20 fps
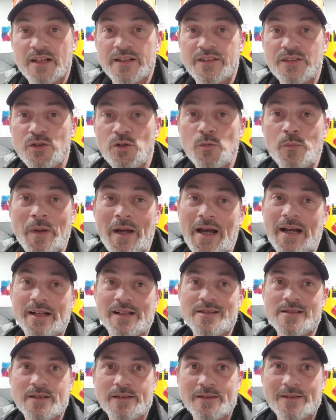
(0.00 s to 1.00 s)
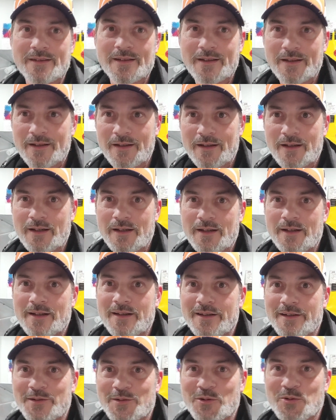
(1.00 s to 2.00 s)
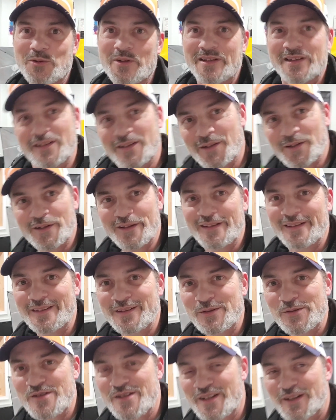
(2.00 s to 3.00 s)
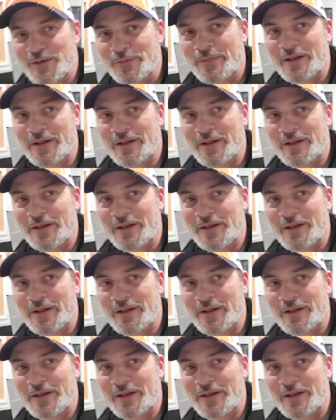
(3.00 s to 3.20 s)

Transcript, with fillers: got two packages. So let's uh let's go check